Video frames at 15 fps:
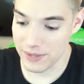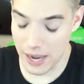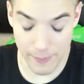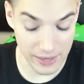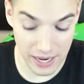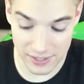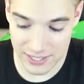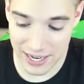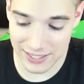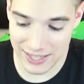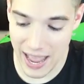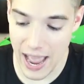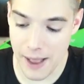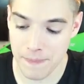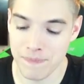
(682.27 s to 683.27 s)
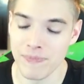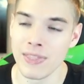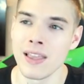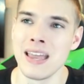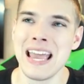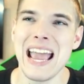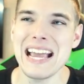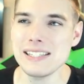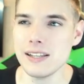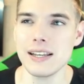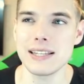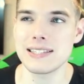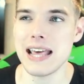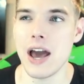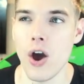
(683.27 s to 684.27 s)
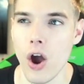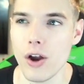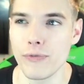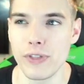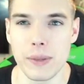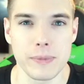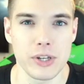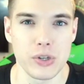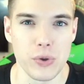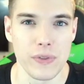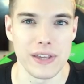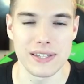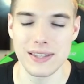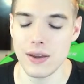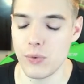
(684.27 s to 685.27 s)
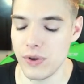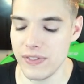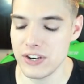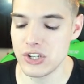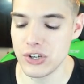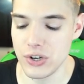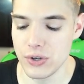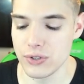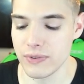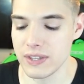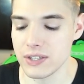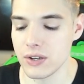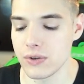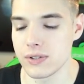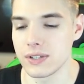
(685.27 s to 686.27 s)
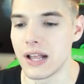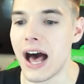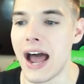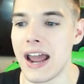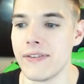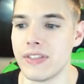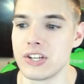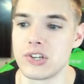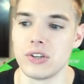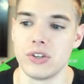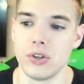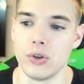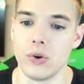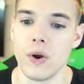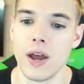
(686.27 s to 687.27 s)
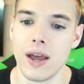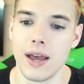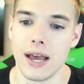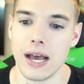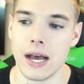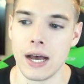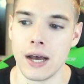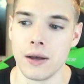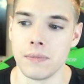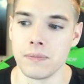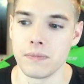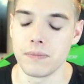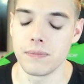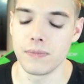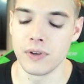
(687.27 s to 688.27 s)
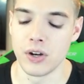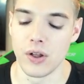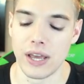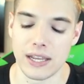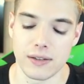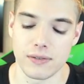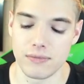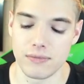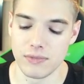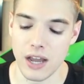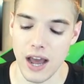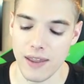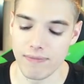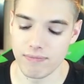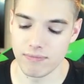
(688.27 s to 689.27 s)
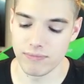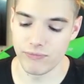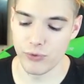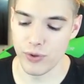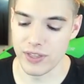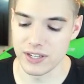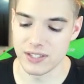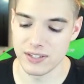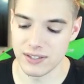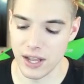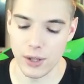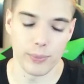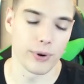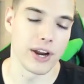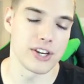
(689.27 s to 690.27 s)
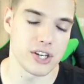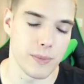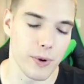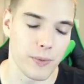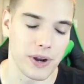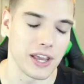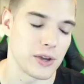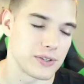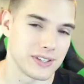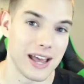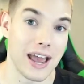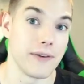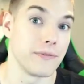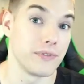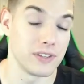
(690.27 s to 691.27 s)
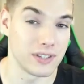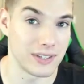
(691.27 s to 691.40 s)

I mean, I'll take that. It's like it's that hard for them to do this. What they should do is when this goes live, they should do, you know, like, not for this celebration, but when it goes live, the